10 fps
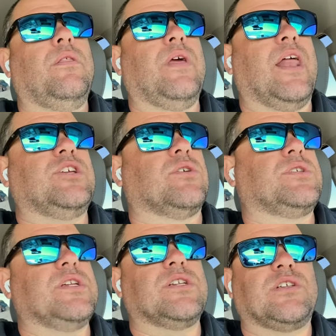The NHL
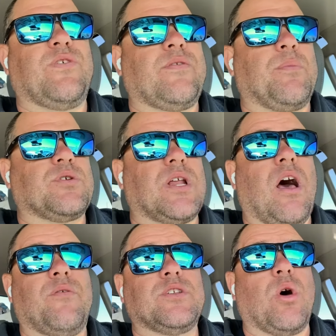season is 50%
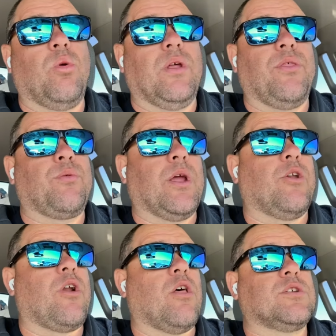off. It's only
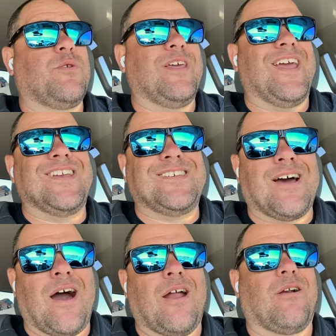$300 for the
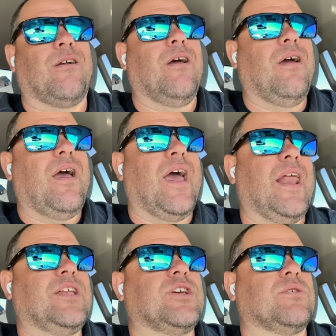entire
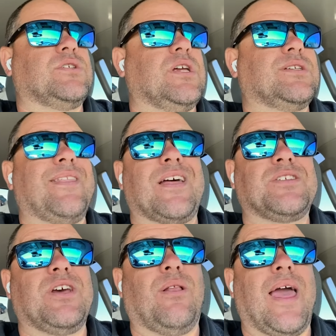NHL season. That
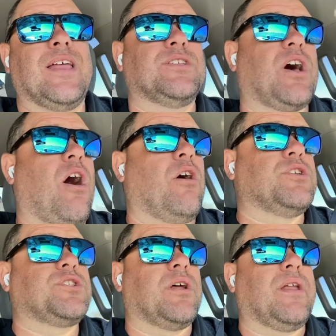sale ends on
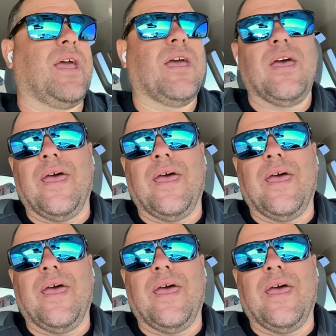Sunday.